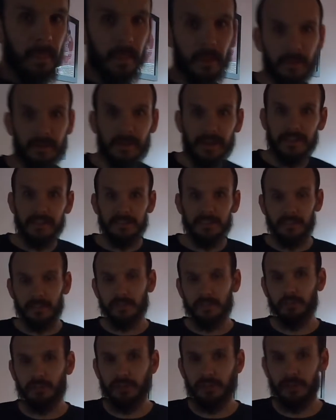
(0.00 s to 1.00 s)
Okay, so
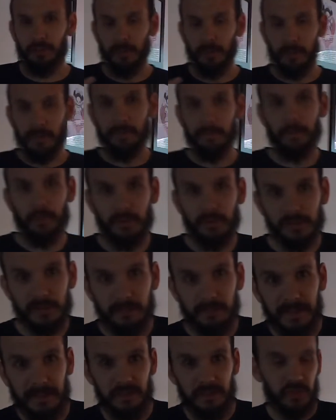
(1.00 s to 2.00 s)
it's also probably important to
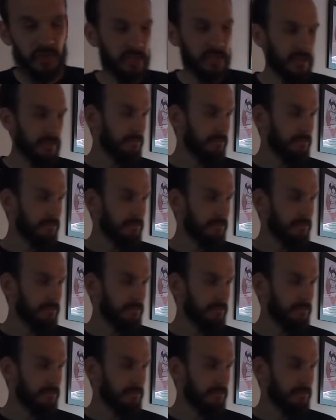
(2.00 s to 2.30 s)
mention,